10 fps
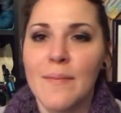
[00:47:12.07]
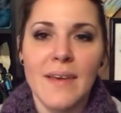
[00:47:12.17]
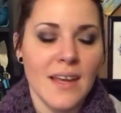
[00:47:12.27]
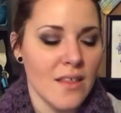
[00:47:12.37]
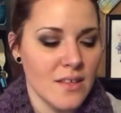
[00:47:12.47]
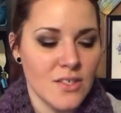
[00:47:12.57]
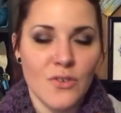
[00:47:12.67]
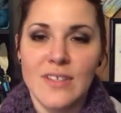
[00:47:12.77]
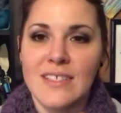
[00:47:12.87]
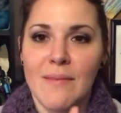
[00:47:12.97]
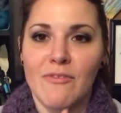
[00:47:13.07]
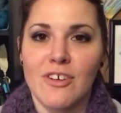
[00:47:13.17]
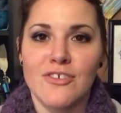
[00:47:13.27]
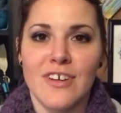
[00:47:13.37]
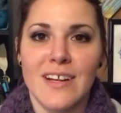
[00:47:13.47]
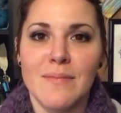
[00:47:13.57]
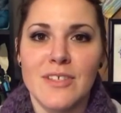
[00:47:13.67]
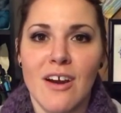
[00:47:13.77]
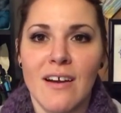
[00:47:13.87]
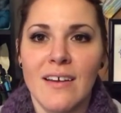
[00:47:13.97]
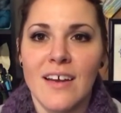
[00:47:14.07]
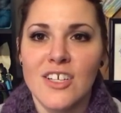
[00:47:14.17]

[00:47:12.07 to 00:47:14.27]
I'm making all this noise because I'm frustrated. I'm sorry.